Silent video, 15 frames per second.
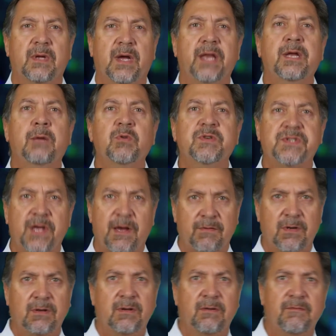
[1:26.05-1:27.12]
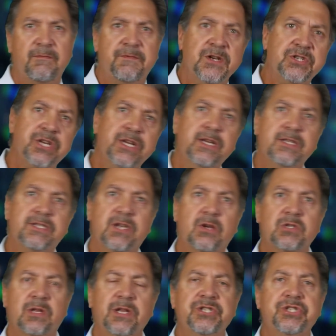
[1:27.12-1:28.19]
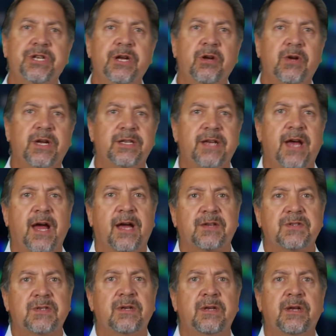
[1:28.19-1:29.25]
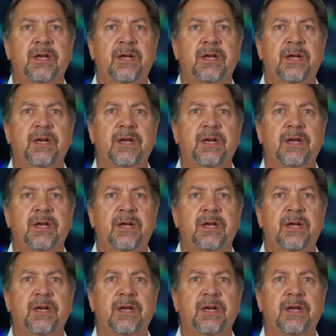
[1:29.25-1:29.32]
At number 7, phishing and social engineering attacks.